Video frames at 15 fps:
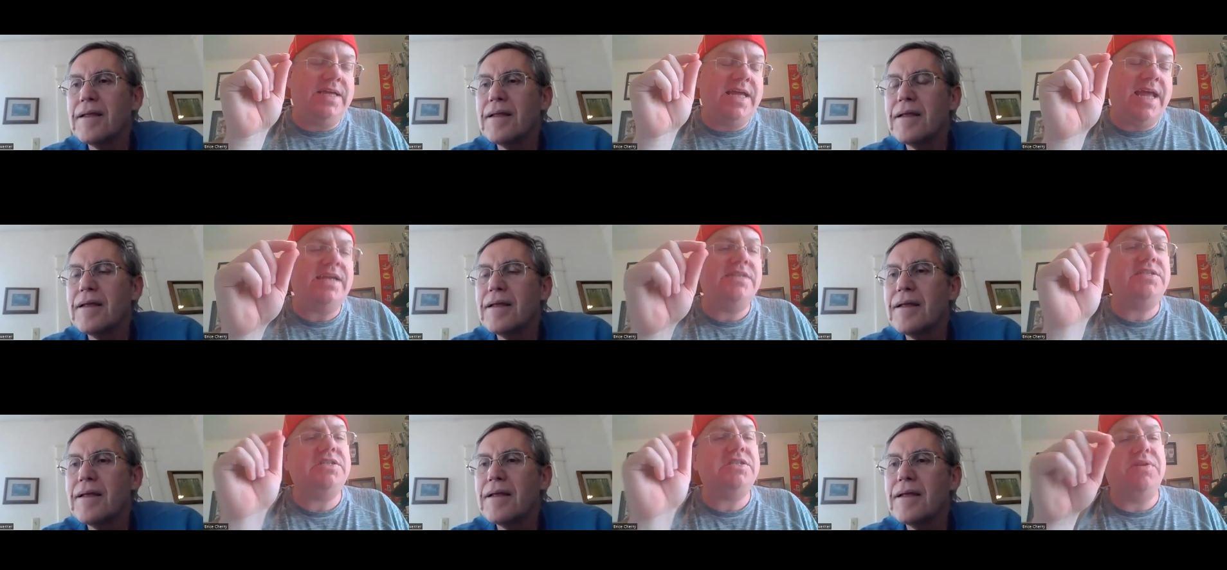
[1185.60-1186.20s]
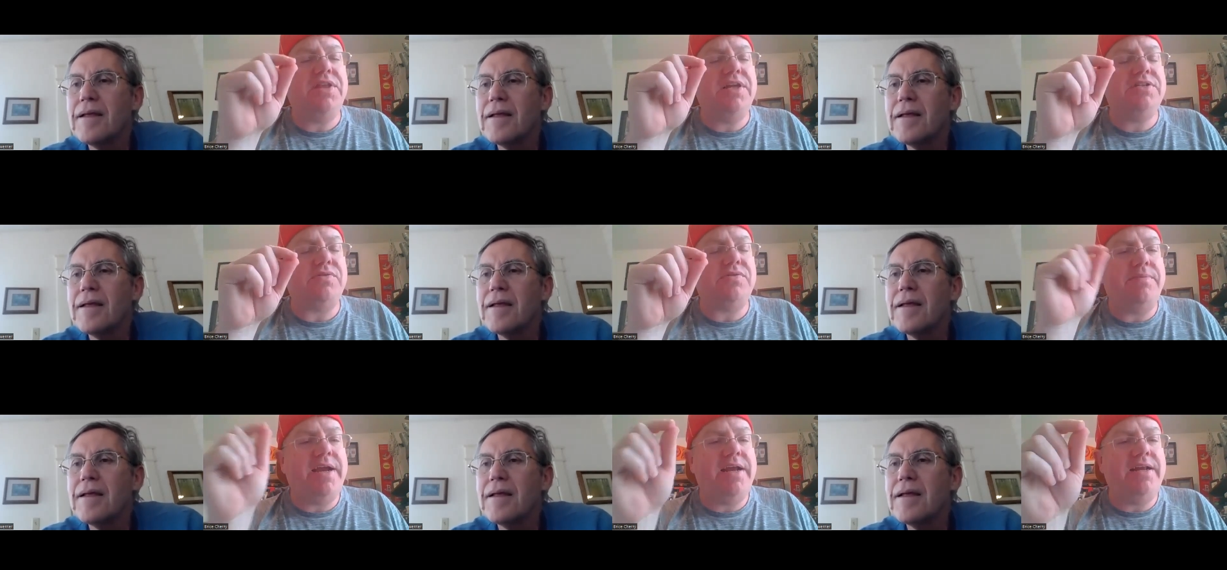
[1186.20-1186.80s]
Speaker 1: Kansas with
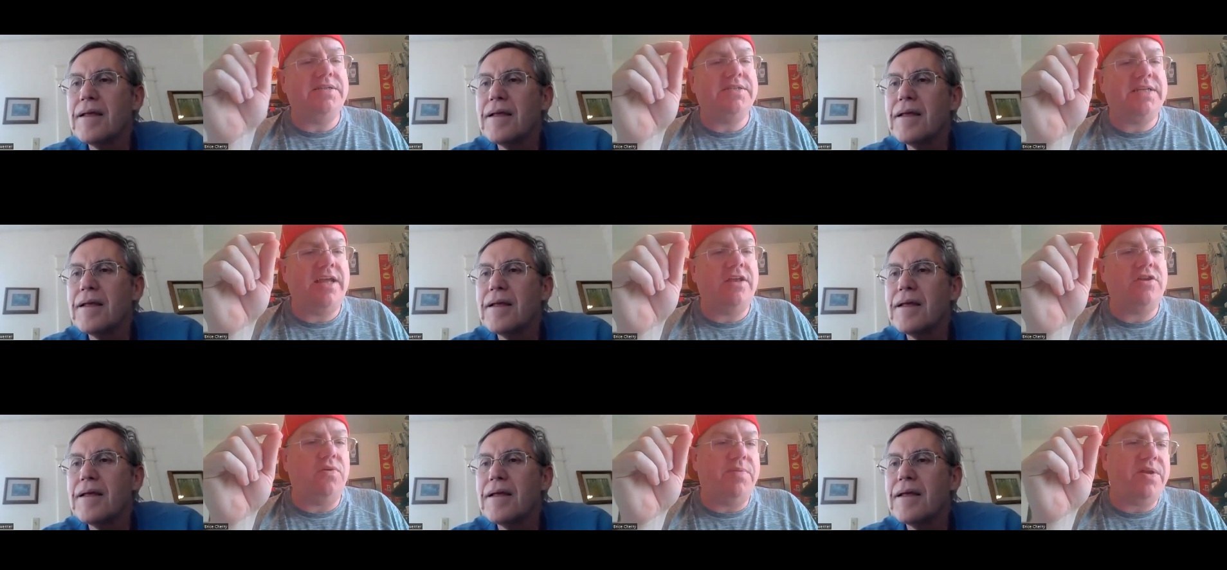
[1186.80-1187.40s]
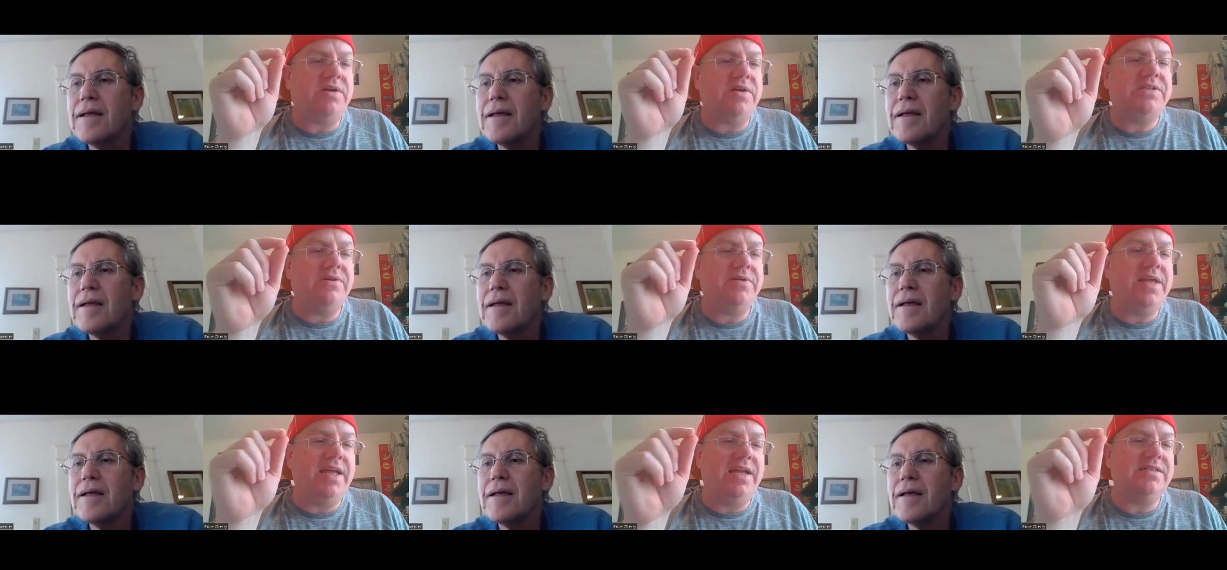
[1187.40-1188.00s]
its remaining schedule, but
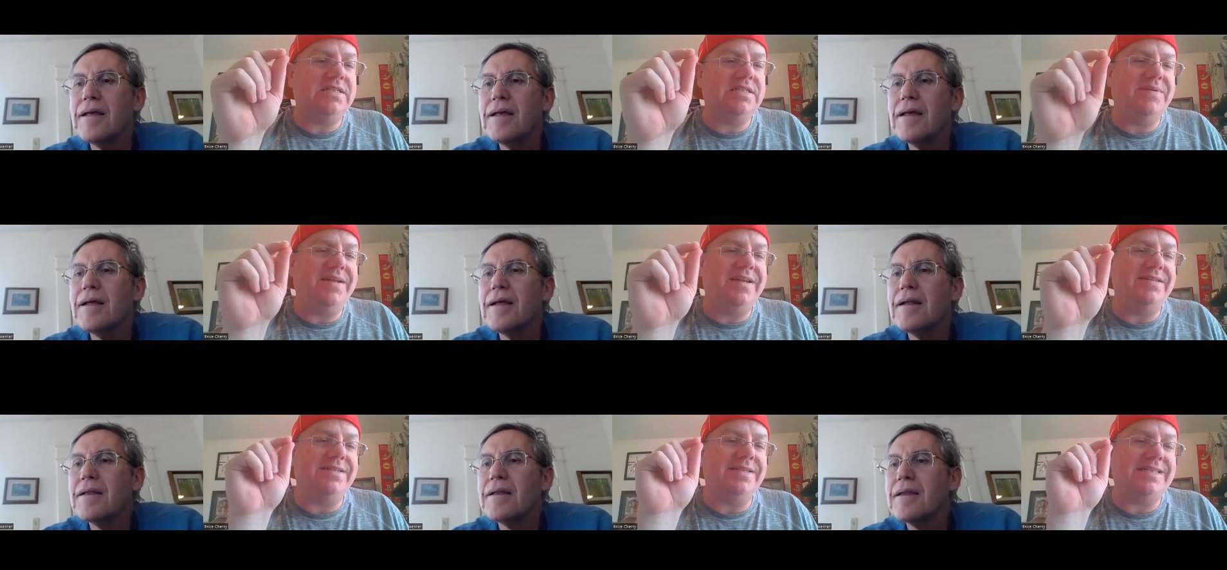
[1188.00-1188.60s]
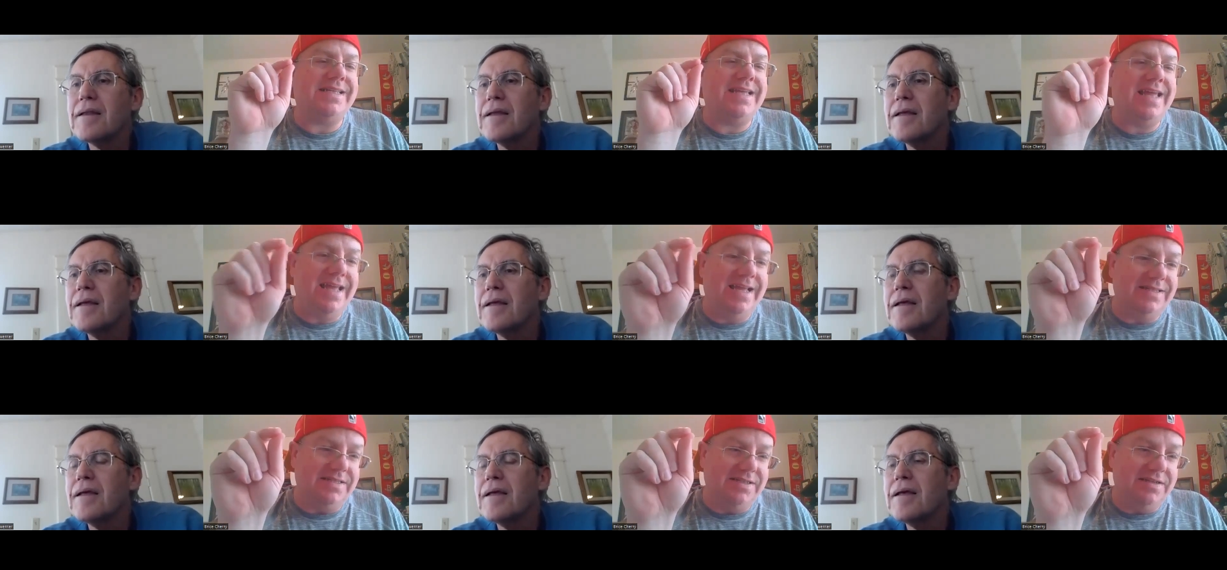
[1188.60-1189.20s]
also Kansas because it's
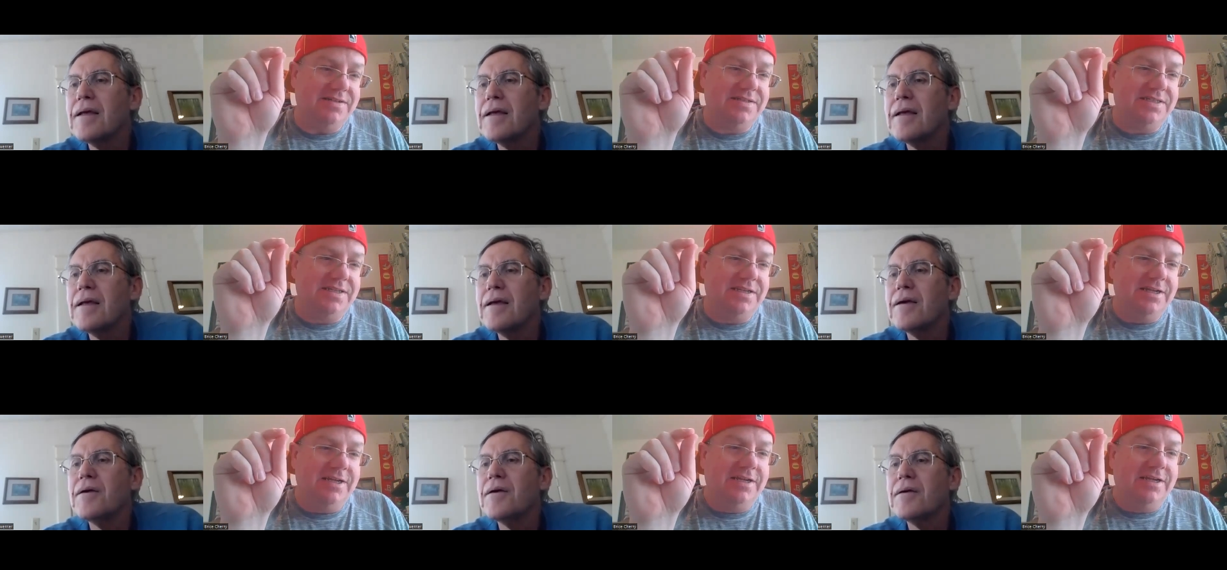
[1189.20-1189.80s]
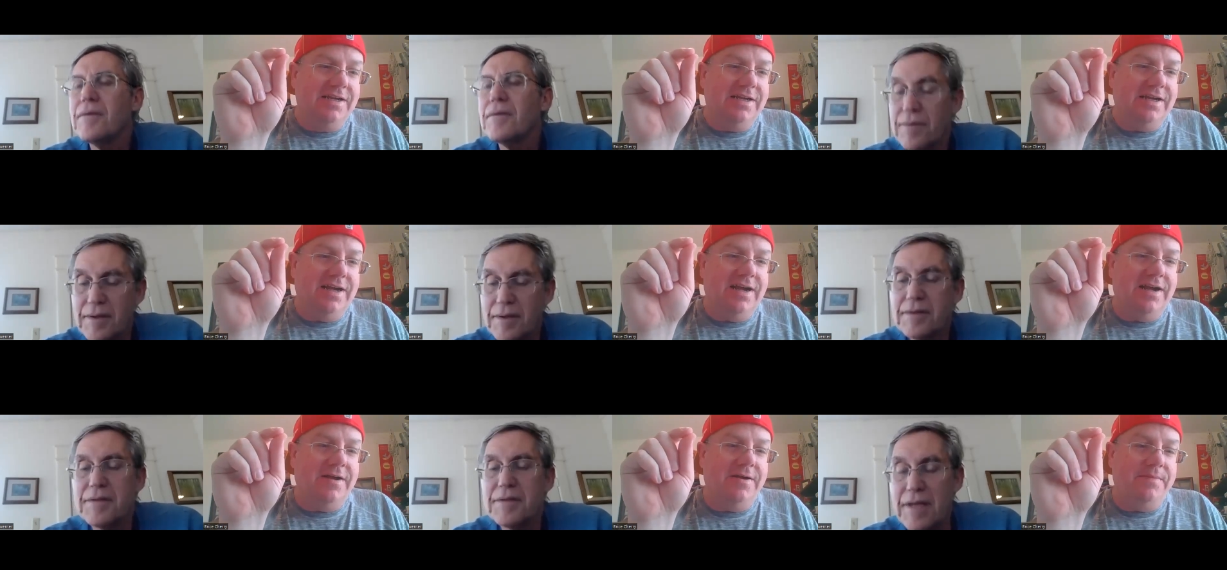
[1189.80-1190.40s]
Kansas.
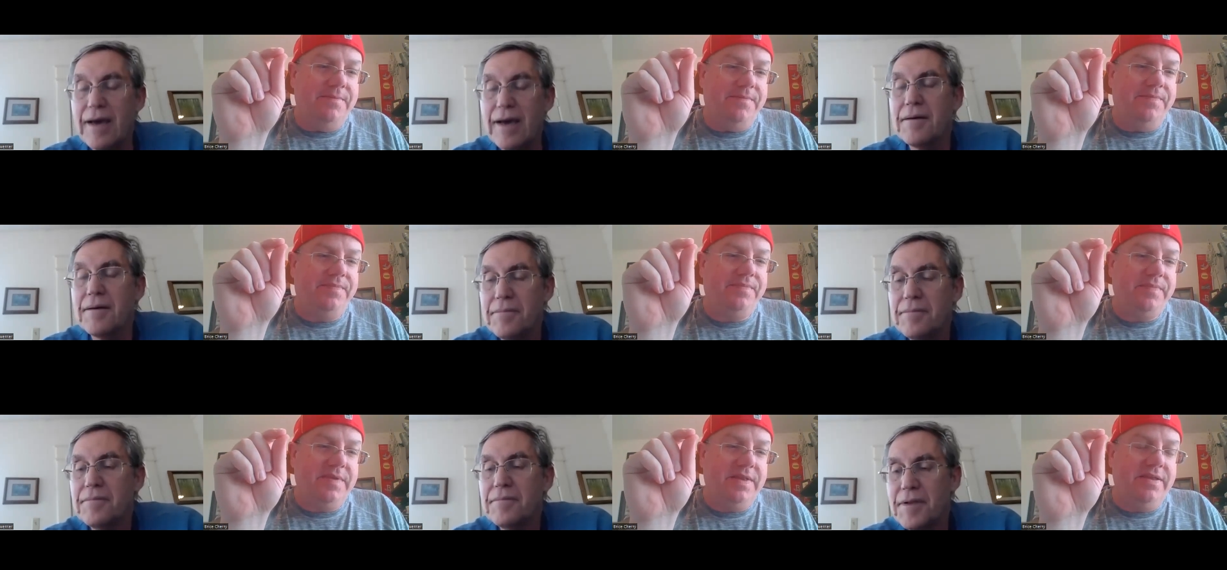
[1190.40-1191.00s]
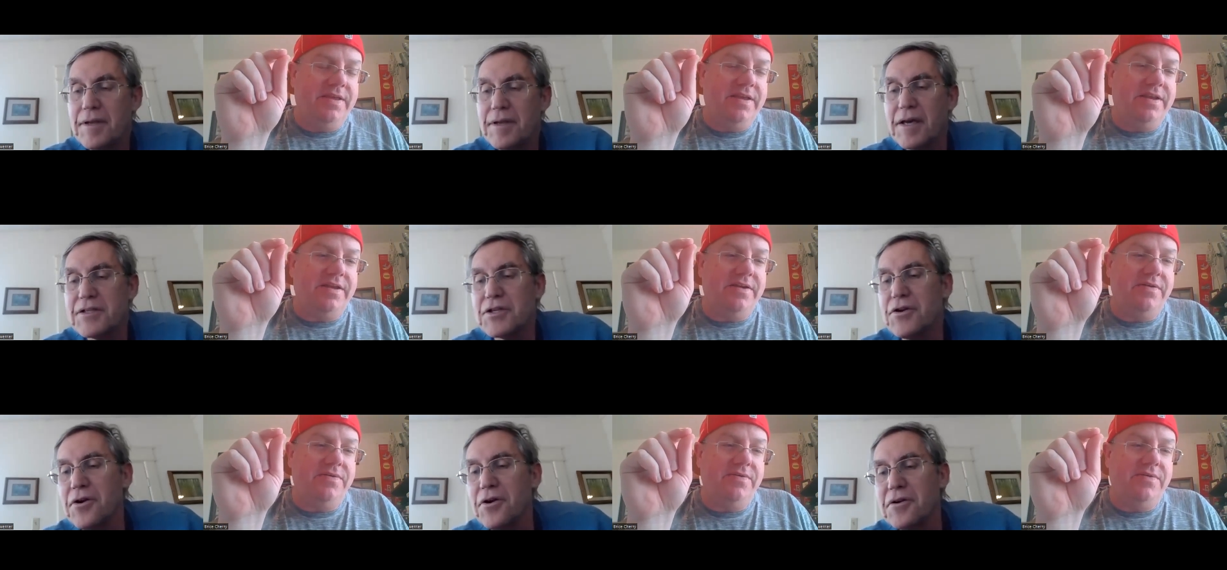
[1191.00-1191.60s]
Um, yeah,
Speaker 2: it
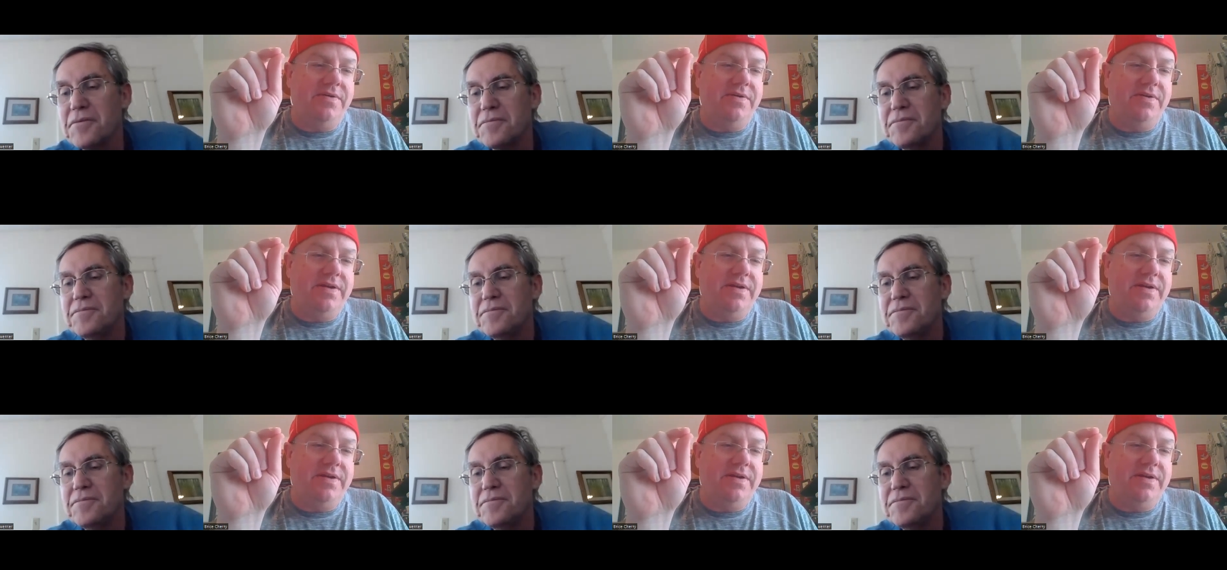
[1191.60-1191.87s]
doesn't you know, hurt.